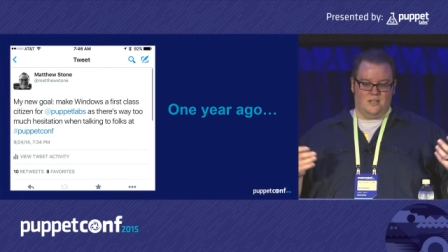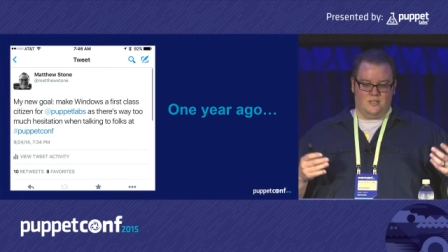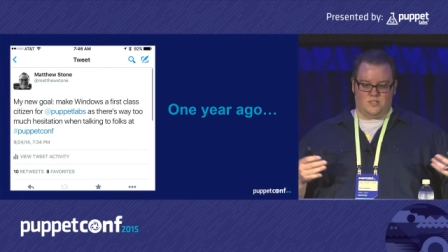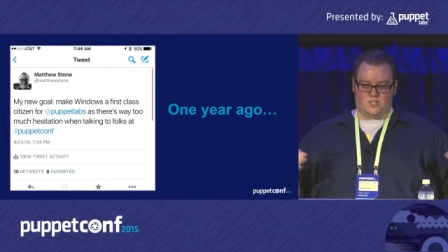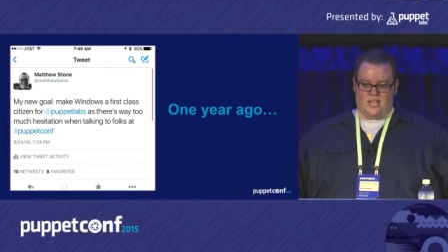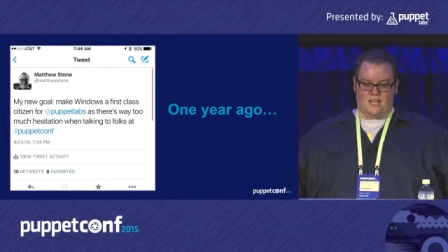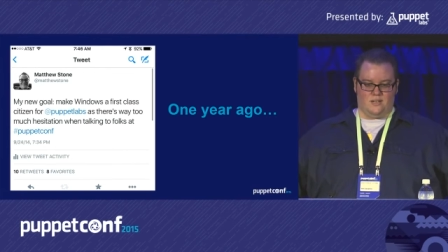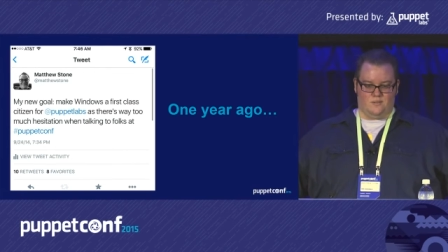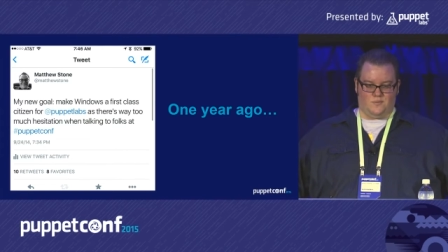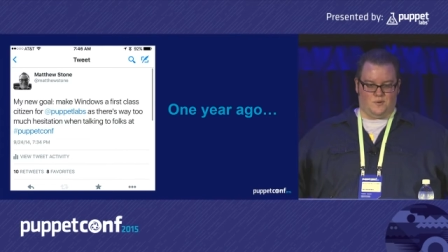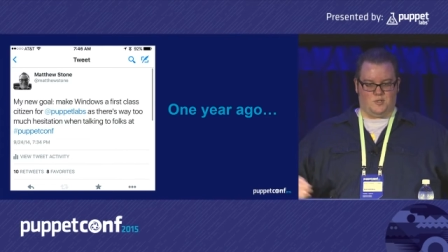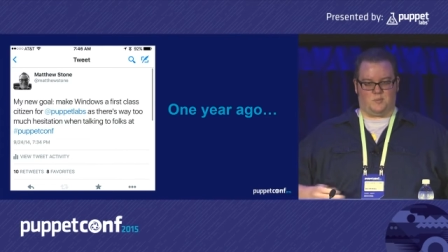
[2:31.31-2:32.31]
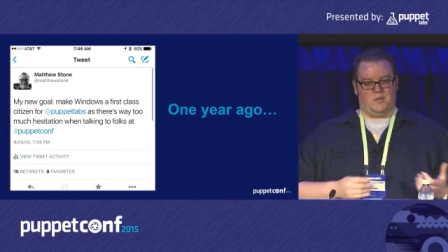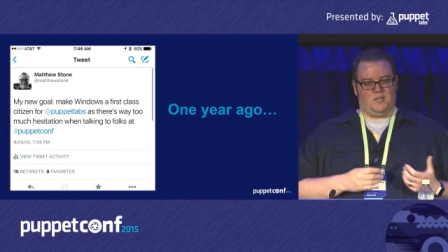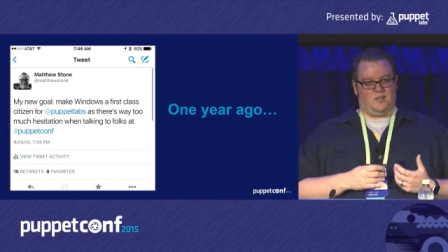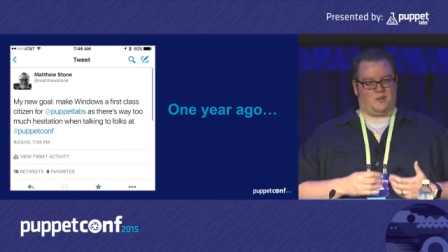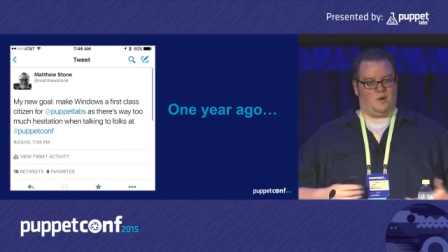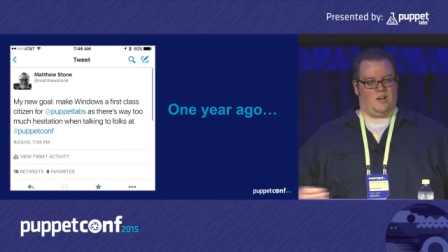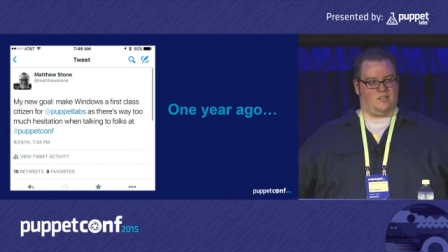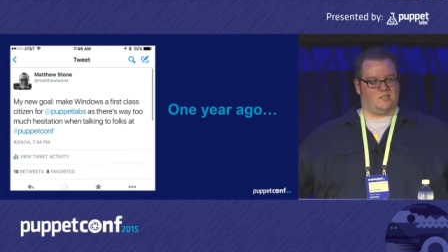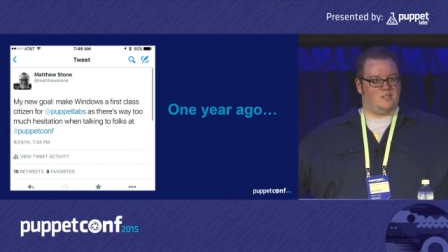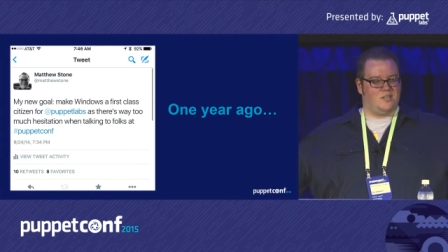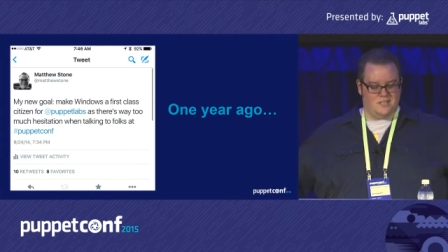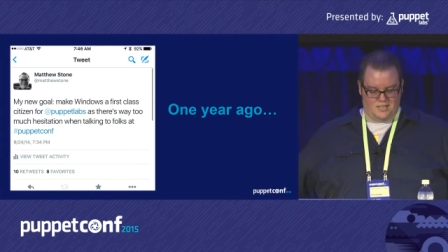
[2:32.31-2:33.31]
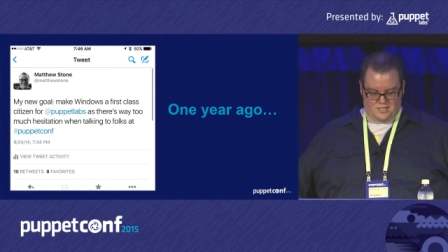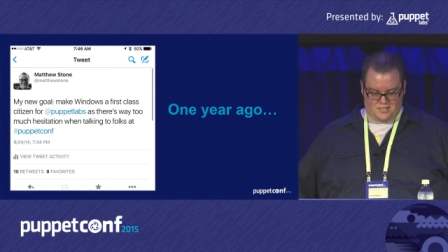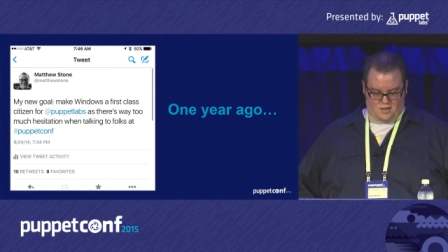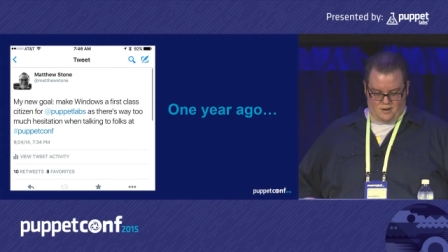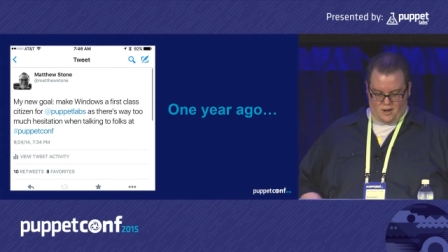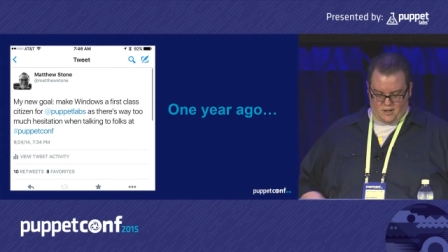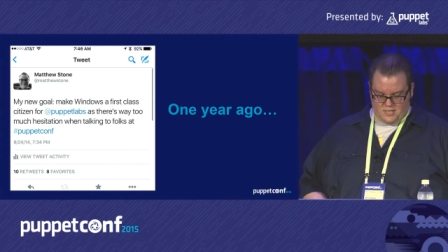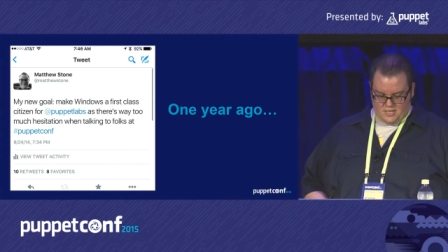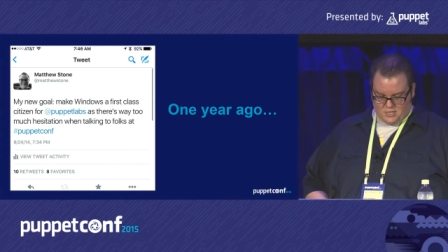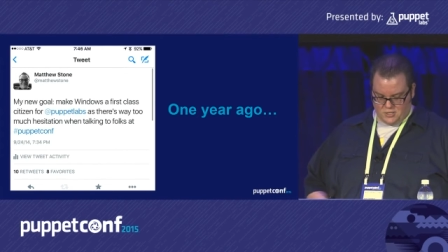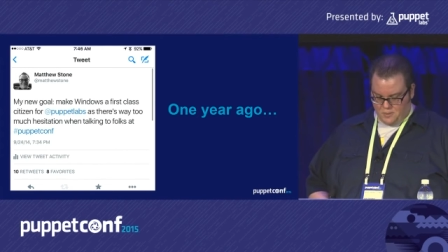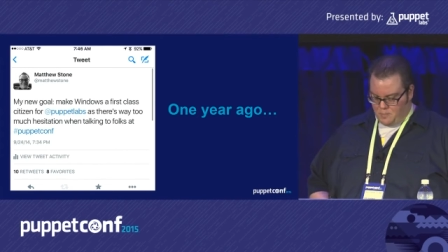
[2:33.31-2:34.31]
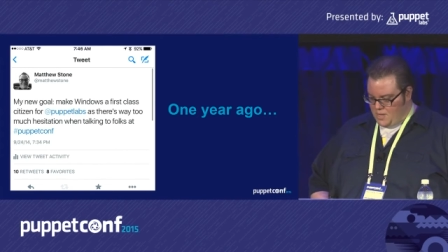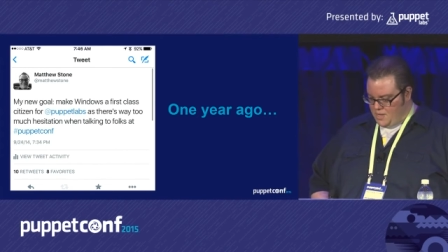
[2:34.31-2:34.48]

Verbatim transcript: state enforcement across the entire architecture.